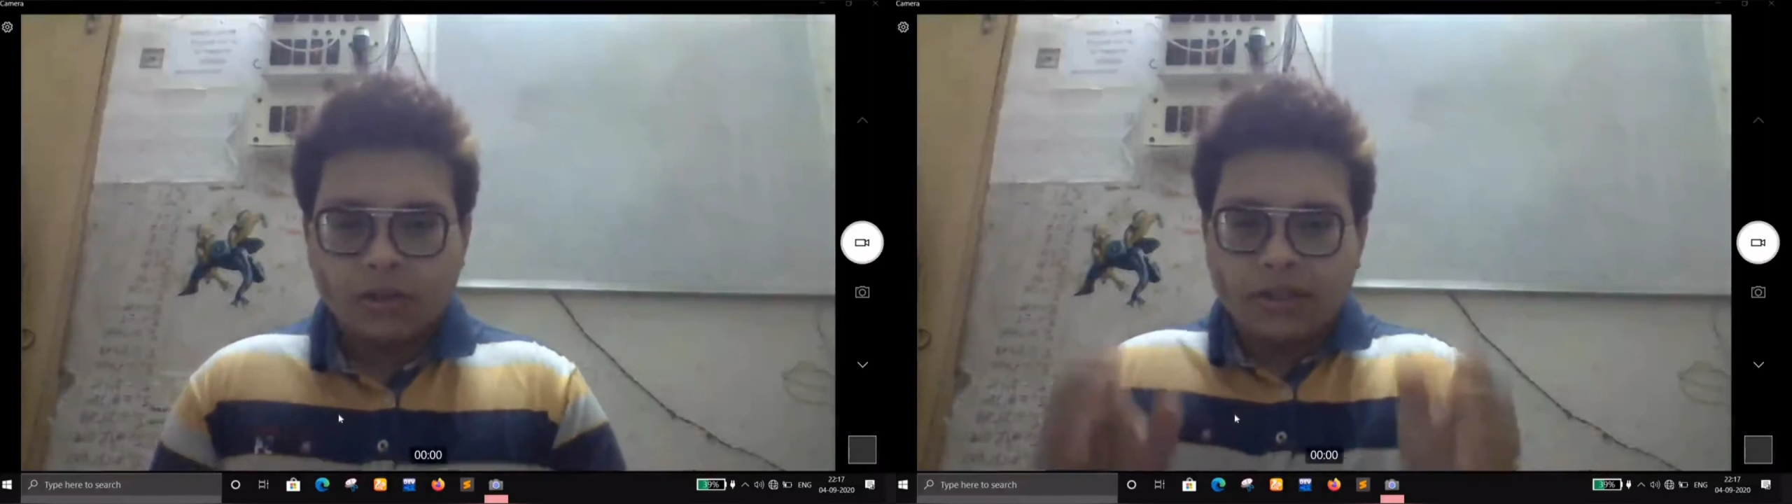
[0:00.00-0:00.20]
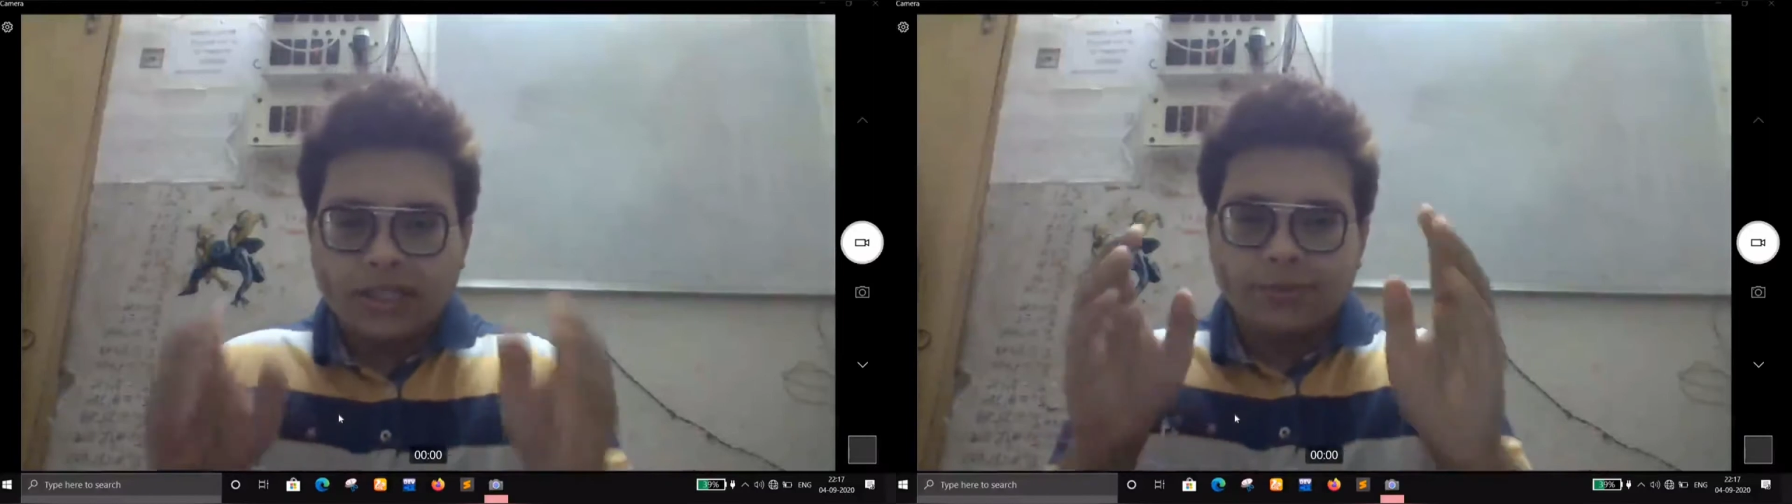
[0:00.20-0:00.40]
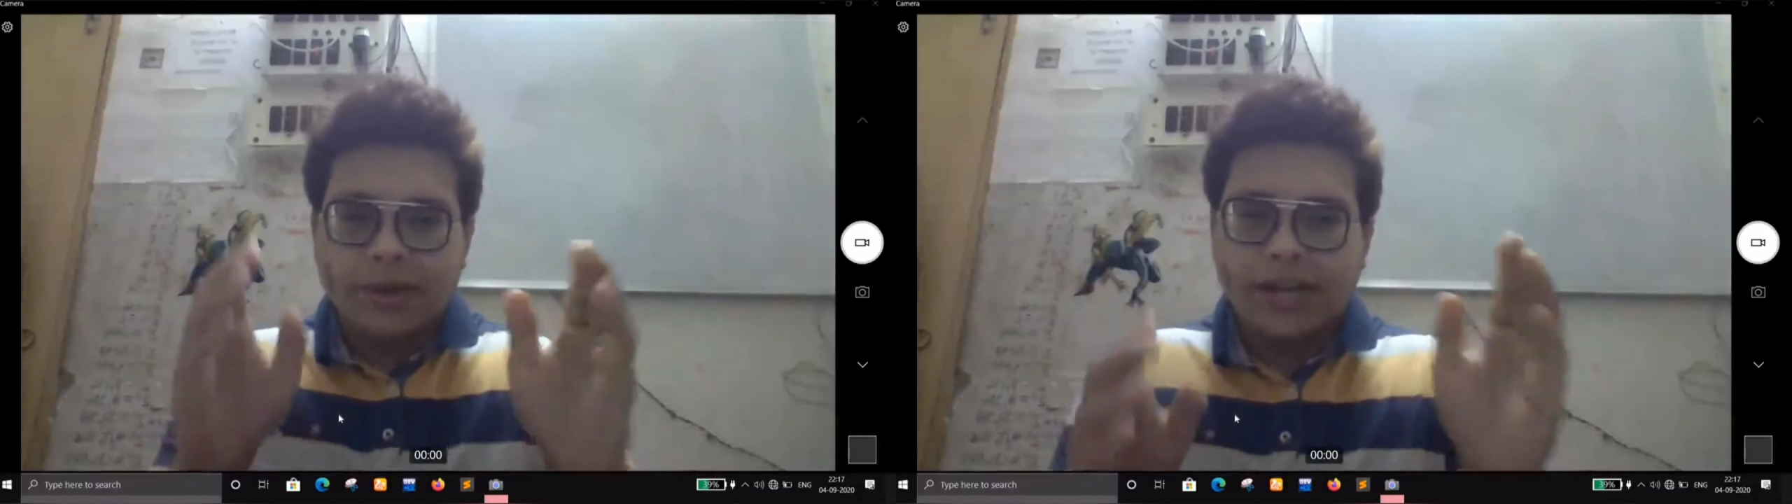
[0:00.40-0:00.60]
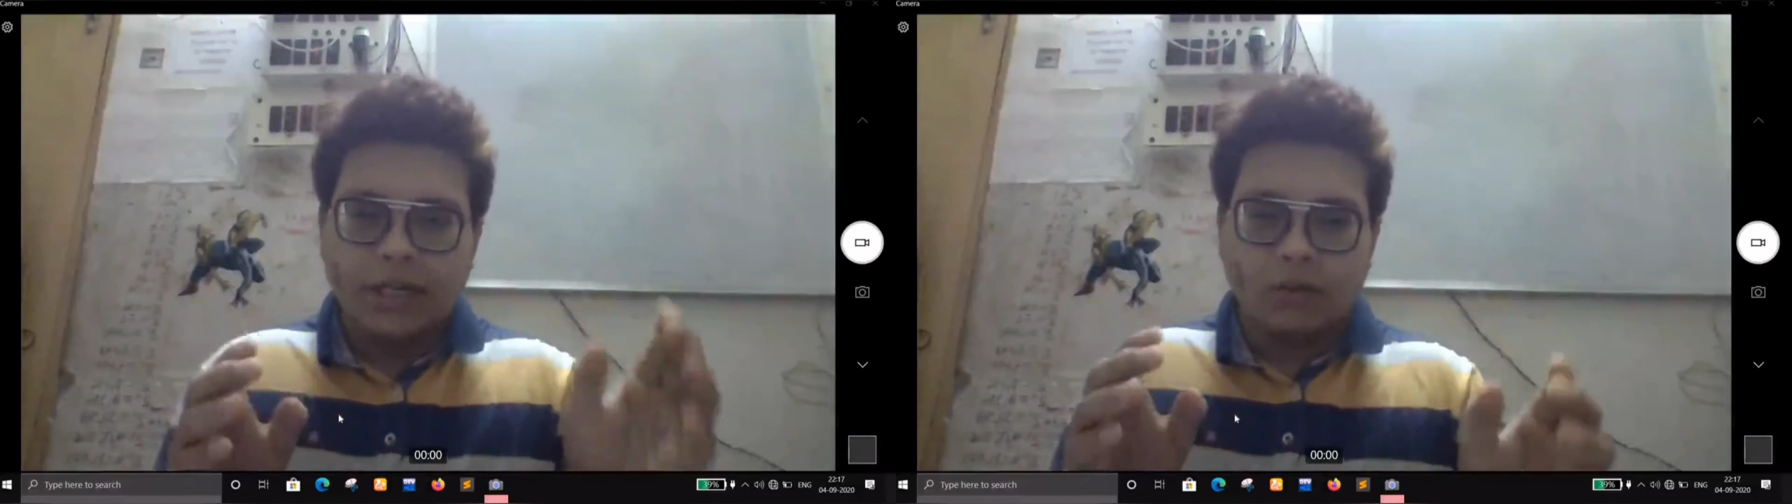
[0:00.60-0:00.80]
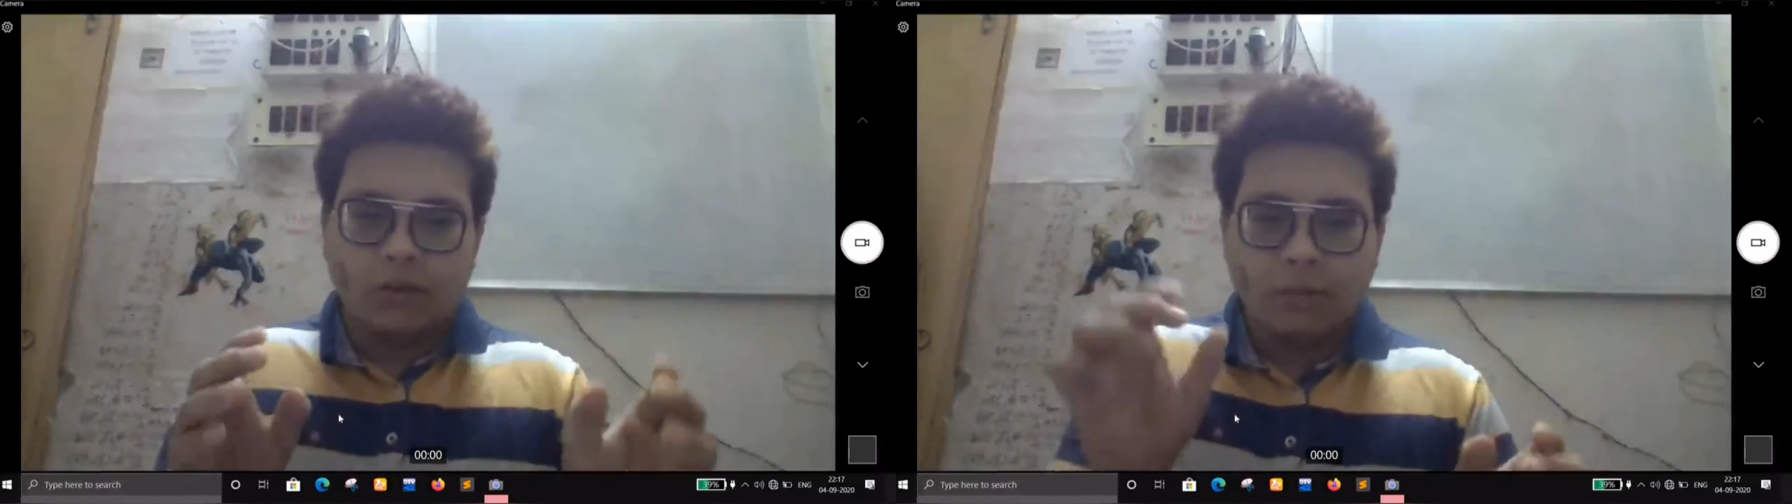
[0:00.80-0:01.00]
So let's break
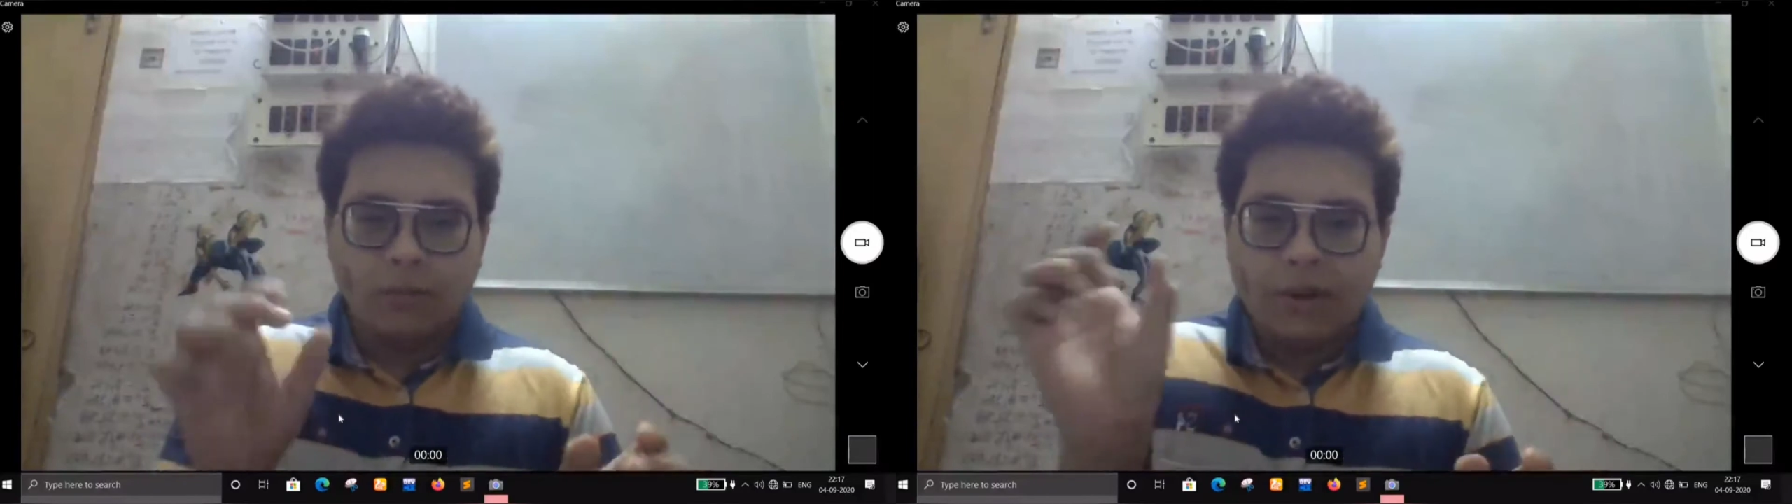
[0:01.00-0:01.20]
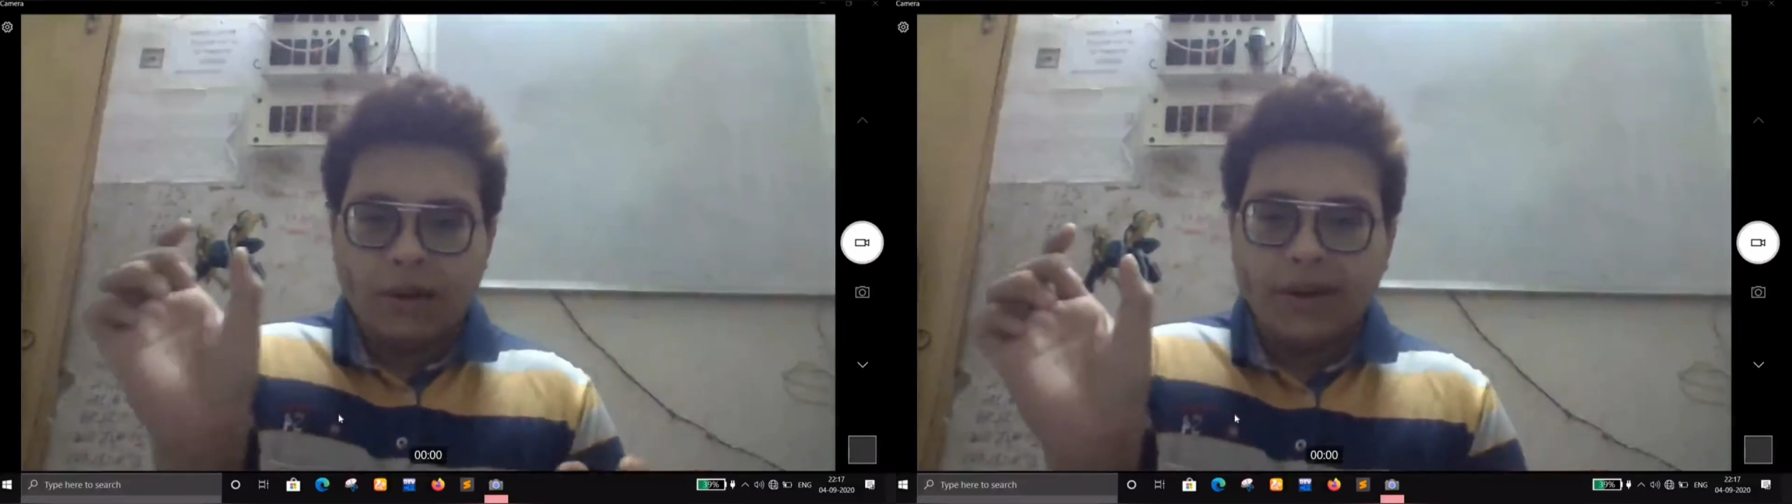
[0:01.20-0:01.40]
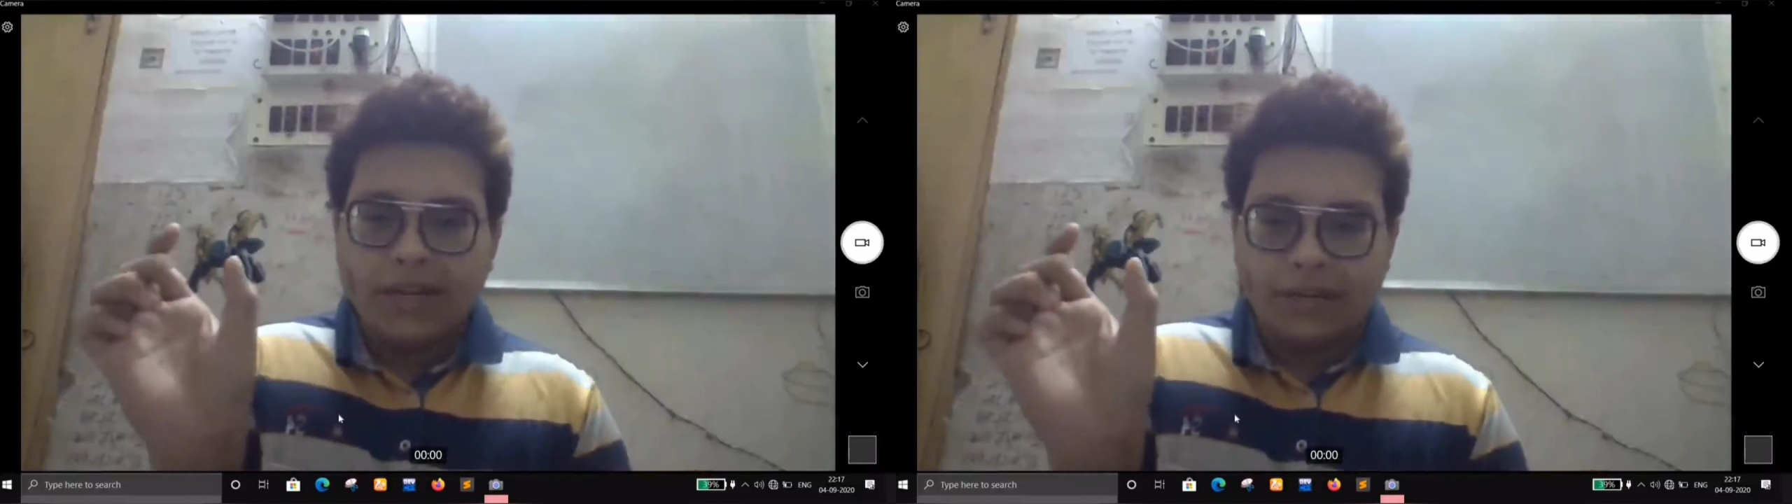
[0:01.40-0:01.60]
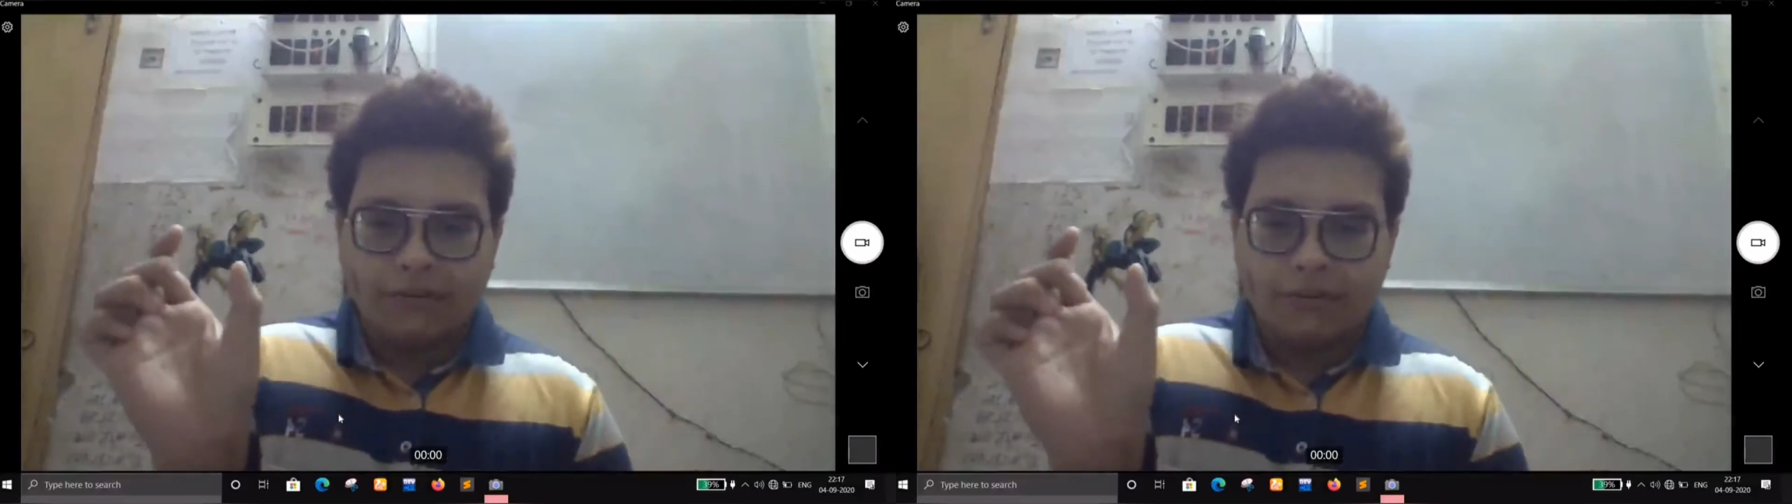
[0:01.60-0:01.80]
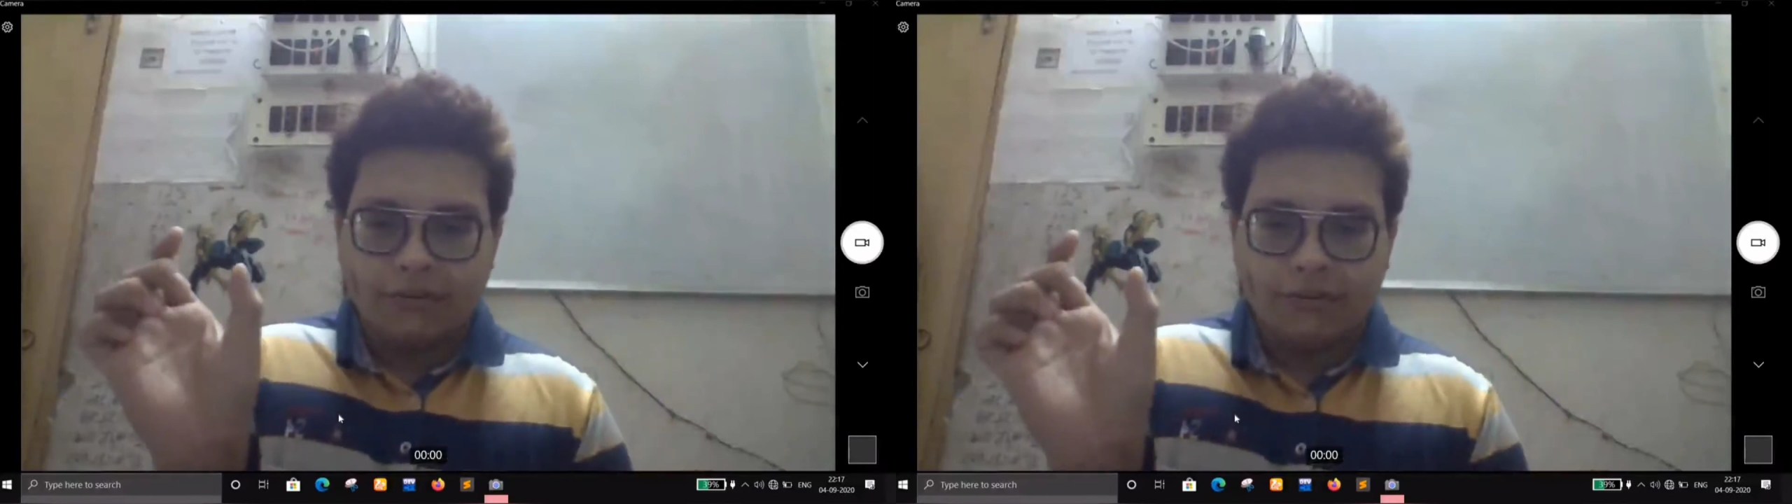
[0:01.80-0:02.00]
it down. Primitive,